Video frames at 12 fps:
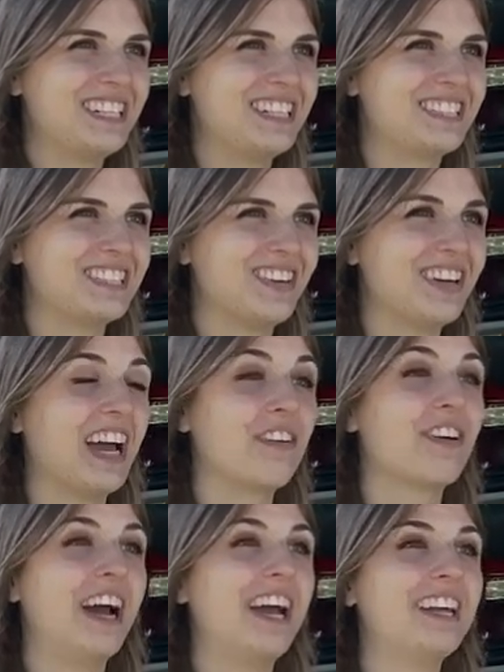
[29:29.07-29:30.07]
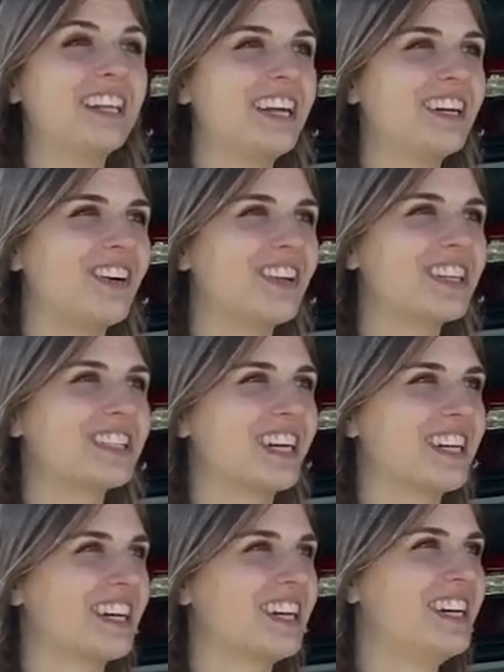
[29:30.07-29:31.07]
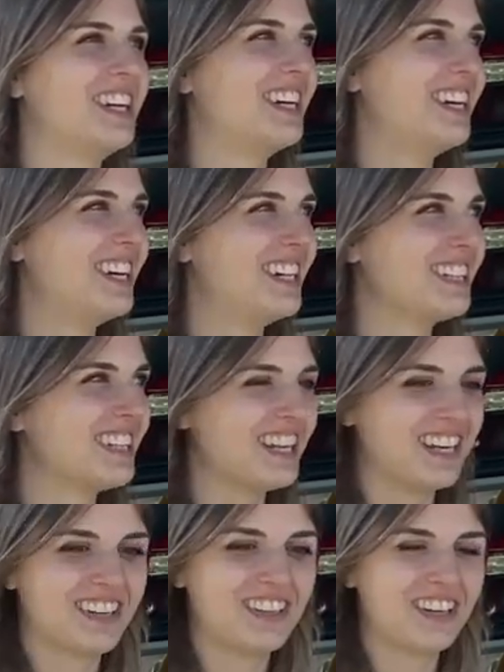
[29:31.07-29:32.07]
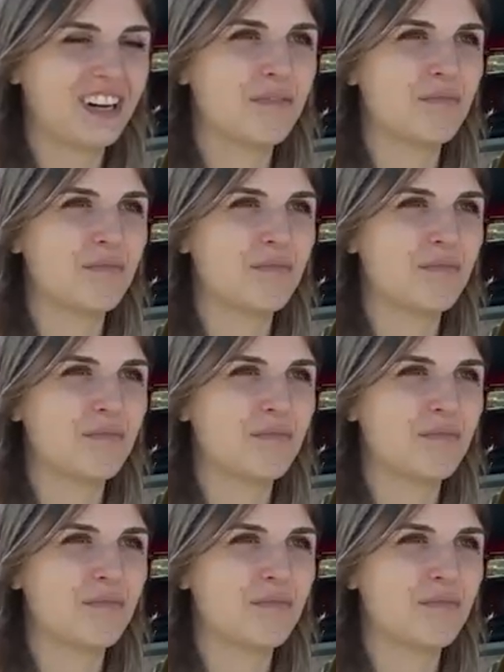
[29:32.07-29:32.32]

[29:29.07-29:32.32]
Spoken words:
It's so, yeah, right? Like all of a sudden. Good